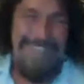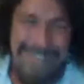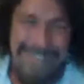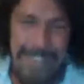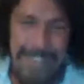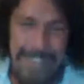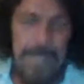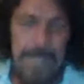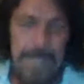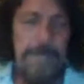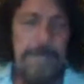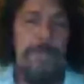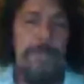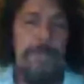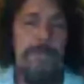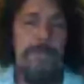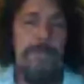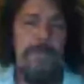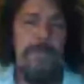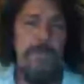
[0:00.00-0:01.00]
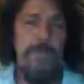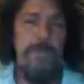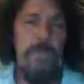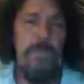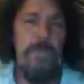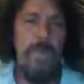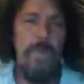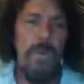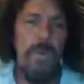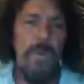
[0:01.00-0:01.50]

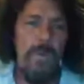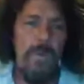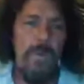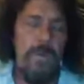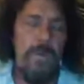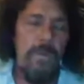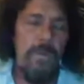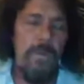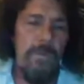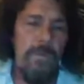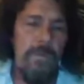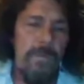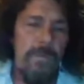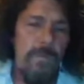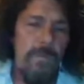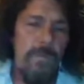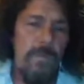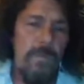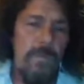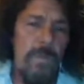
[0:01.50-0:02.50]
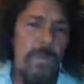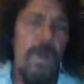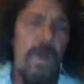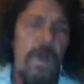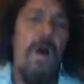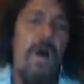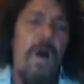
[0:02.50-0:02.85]
This person isn't speaking.